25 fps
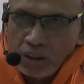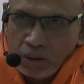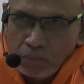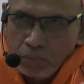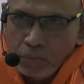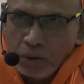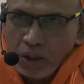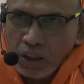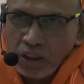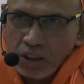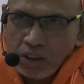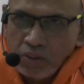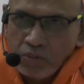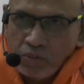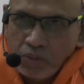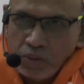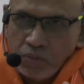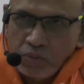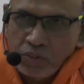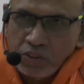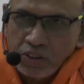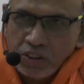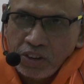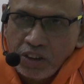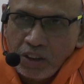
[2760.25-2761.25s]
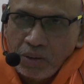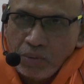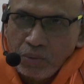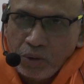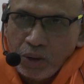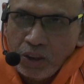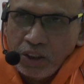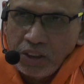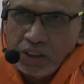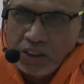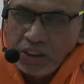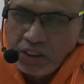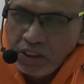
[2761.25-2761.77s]
The birth of the physical
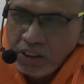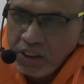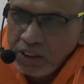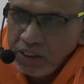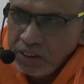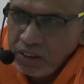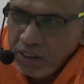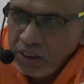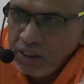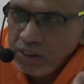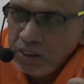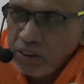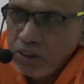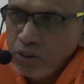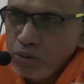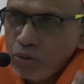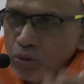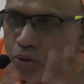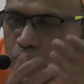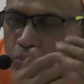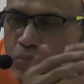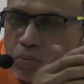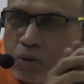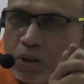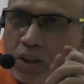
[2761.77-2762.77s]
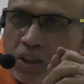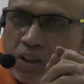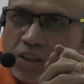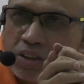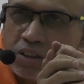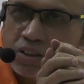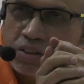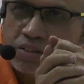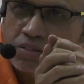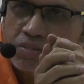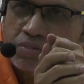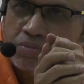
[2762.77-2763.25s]
body he takes as his own birth.